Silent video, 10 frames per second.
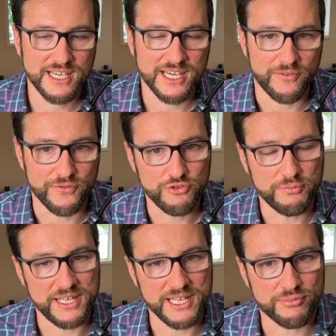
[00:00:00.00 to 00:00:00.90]
of you
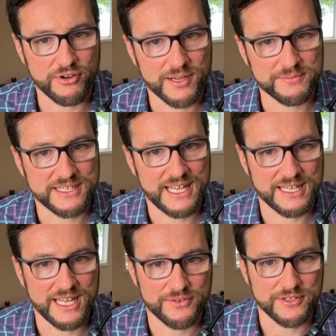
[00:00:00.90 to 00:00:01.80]
being brought up to that
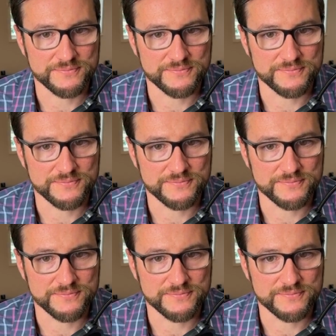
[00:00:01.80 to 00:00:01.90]
level.